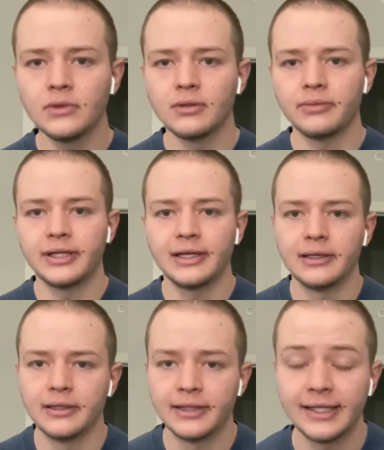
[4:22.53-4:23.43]
but
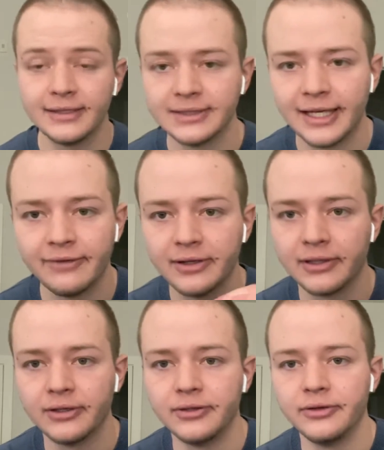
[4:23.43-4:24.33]
that doesn't have anything
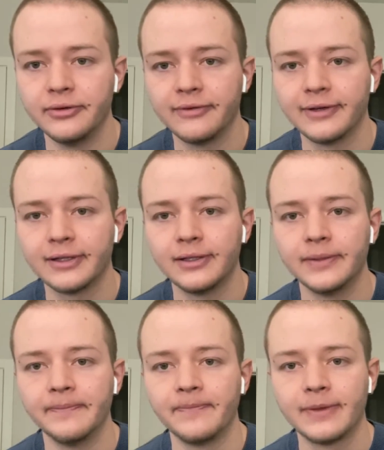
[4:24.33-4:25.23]
to do with fucking
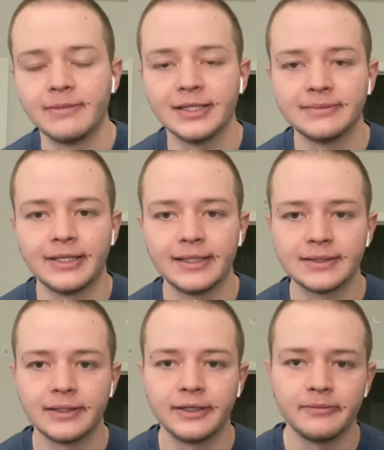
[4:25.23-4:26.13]
melismatic
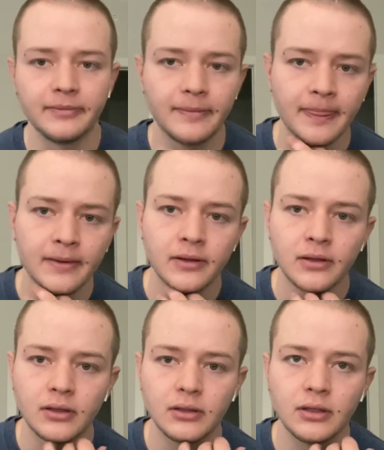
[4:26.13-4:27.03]
singing.
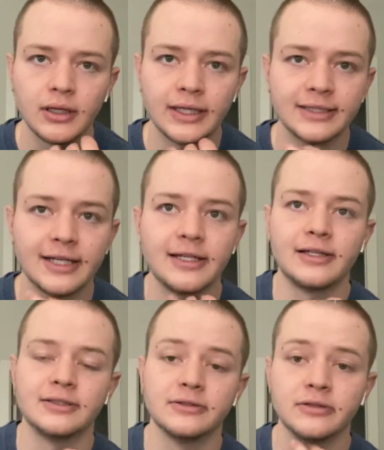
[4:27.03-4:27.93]
I guess that I
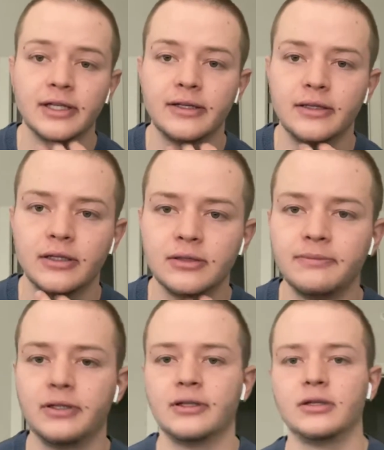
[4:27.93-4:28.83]
just threw that in
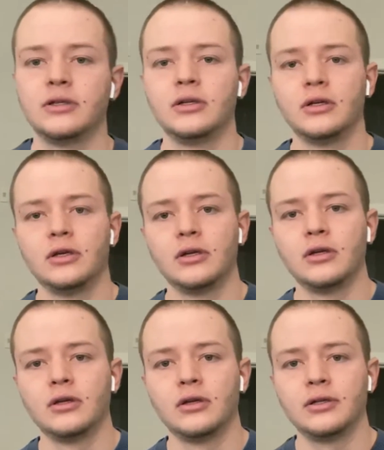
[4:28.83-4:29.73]
there. But
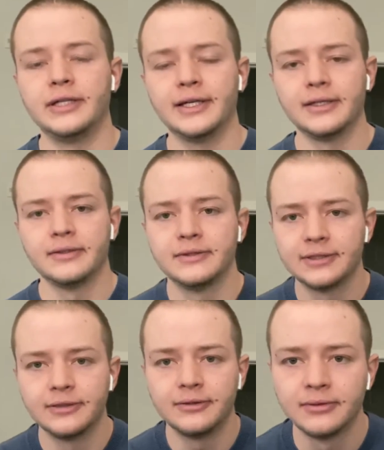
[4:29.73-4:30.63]
yeah,
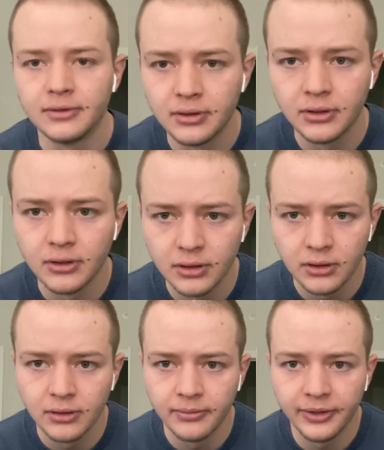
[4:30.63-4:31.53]
so
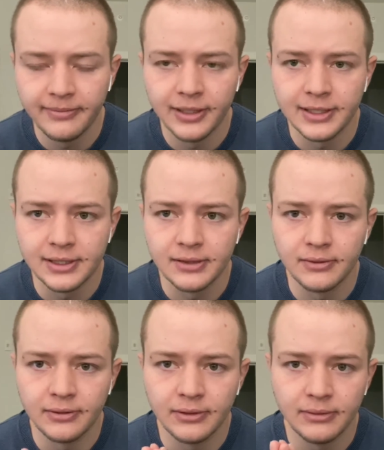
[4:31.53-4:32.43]
pretty much
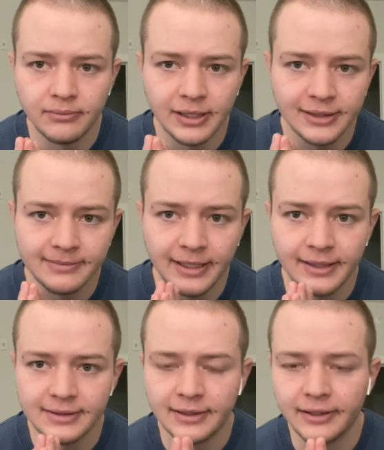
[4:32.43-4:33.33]
melismatic
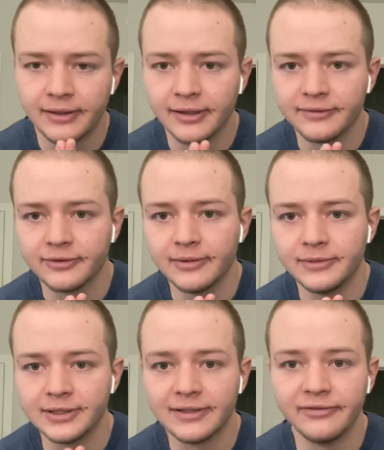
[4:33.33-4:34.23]
singing comes from
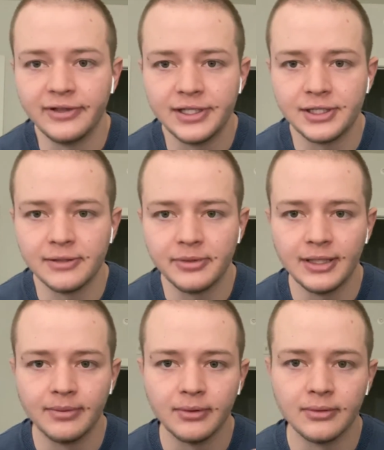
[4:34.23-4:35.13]
just the Vincha
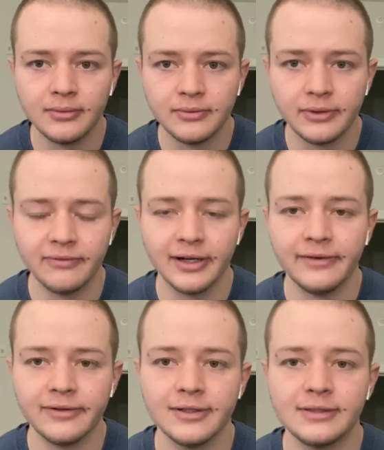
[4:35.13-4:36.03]
people, the very
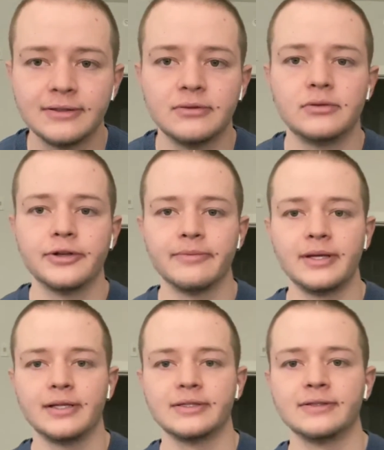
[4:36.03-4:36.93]
first
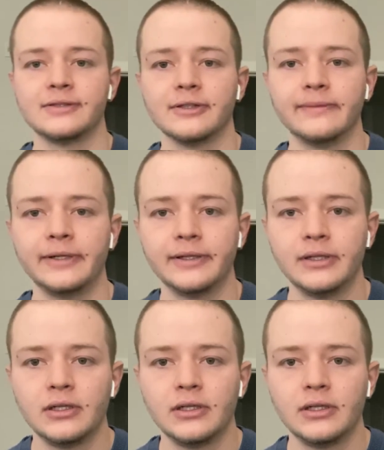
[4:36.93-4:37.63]
Europeans in Serbia,